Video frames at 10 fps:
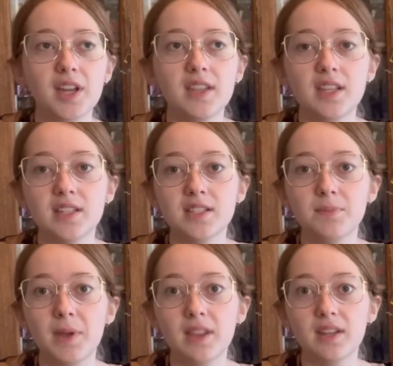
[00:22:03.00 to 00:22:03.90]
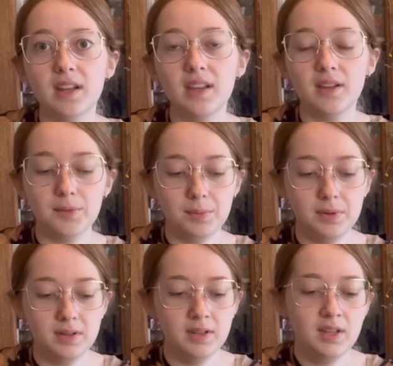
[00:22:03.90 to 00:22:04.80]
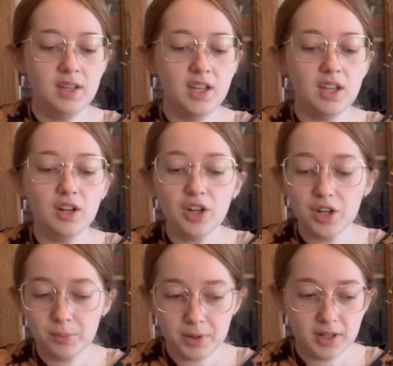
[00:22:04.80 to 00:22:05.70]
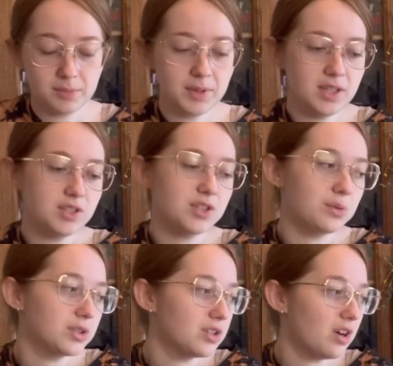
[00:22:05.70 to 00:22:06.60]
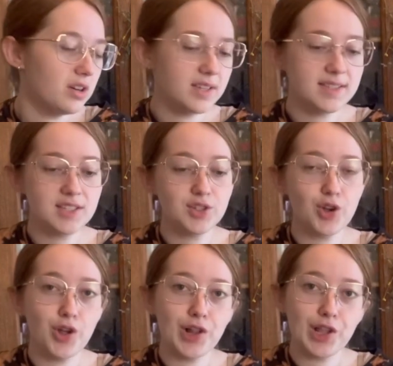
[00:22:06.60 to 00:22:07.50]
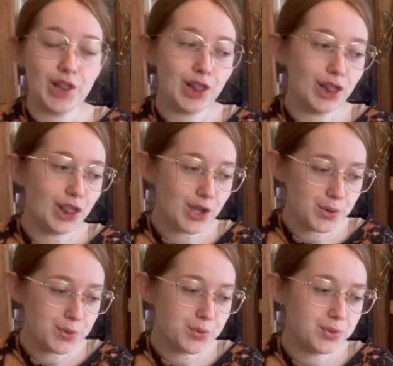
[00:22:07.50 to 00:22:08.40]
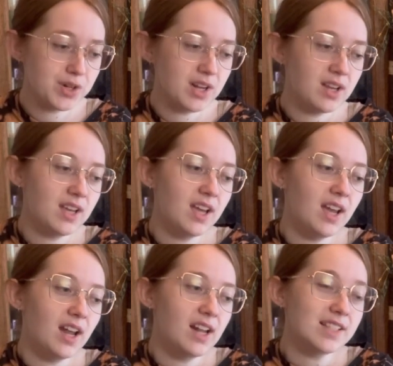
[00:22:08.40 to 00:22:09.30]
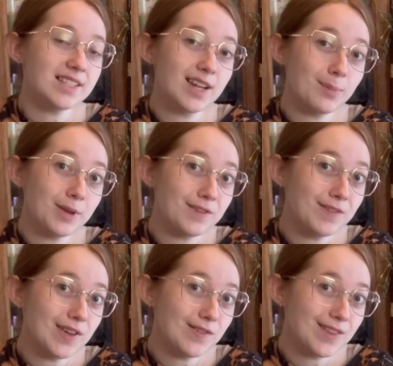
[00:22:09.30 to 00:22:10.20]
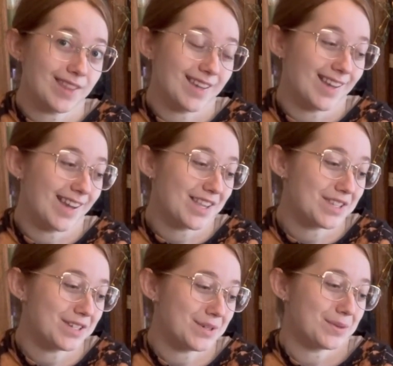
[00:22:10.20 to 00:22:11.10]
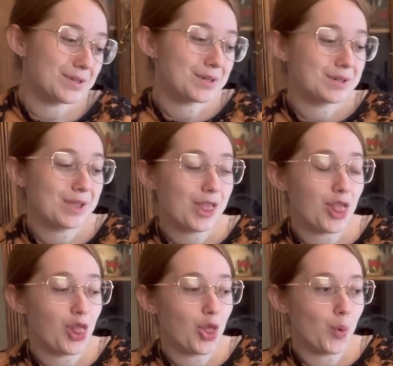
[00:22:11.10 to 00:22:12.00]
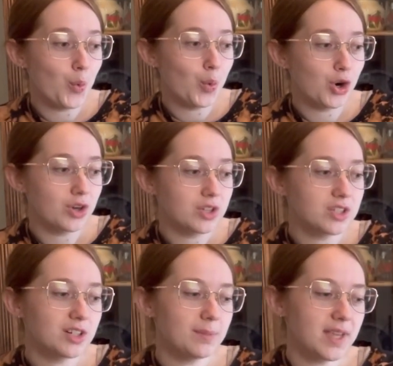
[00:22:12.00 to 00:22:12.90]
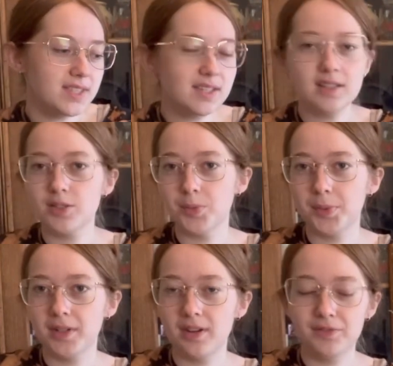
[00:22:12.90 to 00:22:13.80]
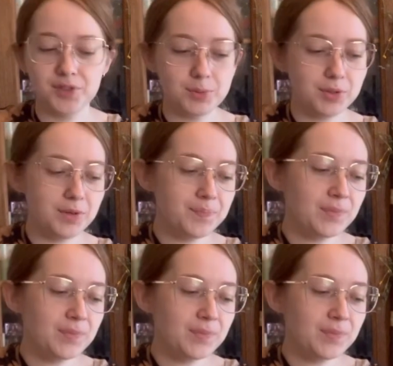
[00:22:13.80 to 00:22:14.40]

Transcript: and then spend the night up in her apartment so her dog isn't all alone. It's not my favorite thing to do in the world. Her bed's like super uncomfortable.